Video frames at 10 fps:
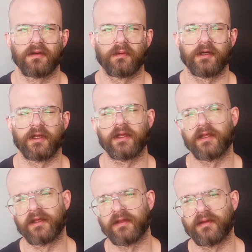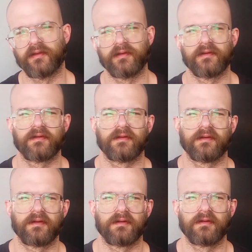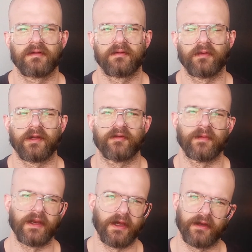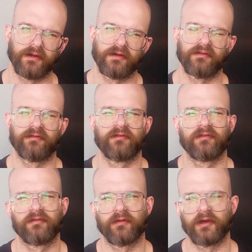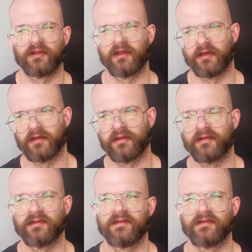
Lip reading: what it is, what it's made out of, what it does.